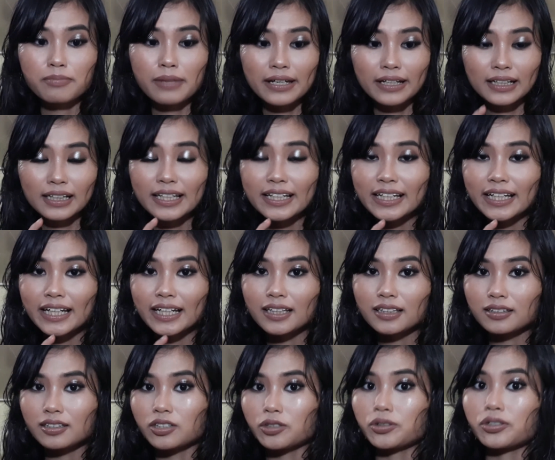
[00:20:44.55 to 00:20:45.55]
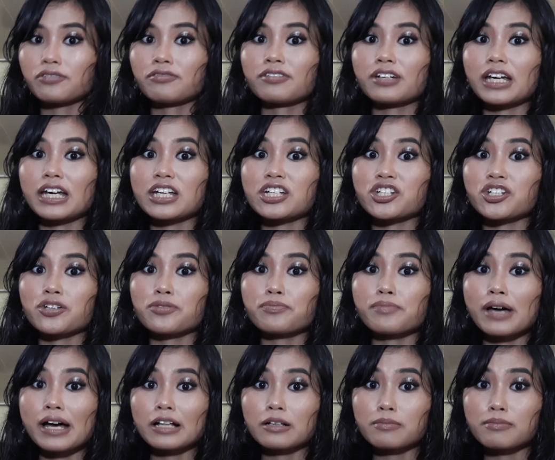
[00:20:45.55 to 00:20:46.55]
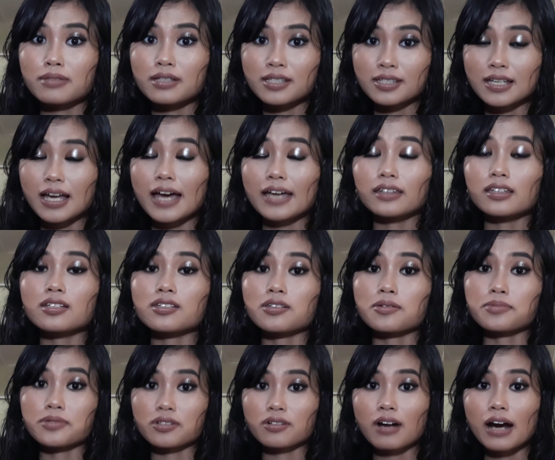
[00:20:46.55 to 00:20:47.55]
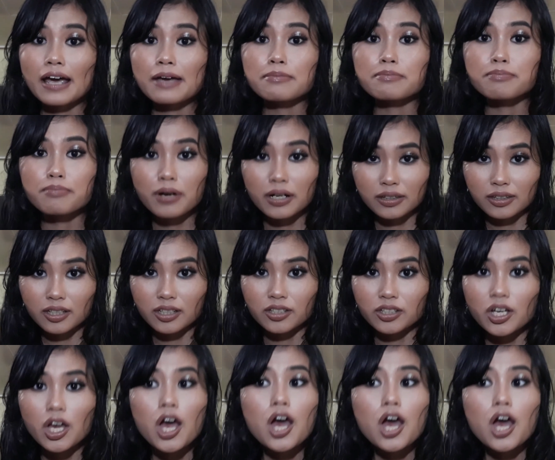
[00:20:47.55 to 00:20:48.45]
by clicking the notification bell beside the subscribe button